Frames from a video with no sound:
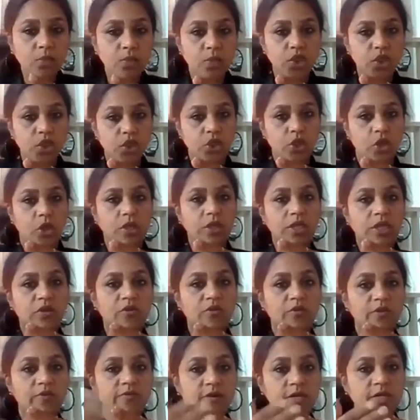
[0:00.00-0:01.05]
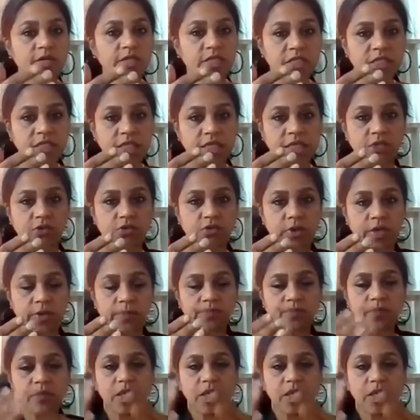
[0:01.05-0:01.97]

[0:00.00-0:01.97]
which is called the reverse T3.